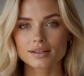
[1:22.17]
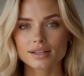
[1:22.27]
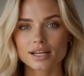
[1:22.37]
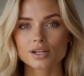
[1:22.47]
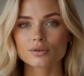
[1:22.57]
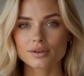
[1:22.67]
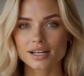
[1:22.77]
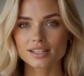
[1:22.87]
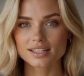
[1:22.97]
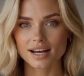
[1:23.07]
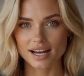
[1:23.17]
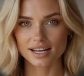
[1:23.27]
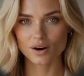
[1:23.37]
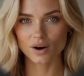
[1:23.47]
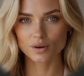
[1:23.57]
Think of it
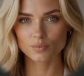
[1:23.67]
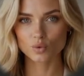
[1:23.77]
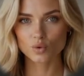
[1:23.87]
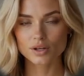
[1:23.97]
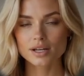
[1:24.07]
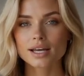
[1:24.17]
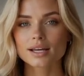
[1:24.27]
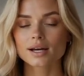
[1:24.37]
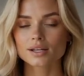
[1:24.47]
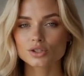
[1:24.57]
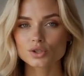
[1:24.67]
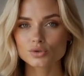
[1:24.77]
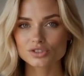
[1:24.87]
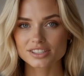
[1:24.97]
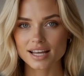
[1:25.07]
like onboarding a
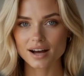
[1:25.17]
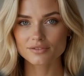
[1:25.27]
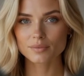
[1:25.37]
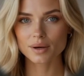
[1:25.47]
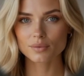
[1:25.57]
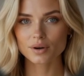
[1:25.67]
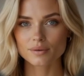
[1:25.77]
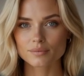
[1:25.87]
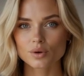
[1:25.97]
new staff member.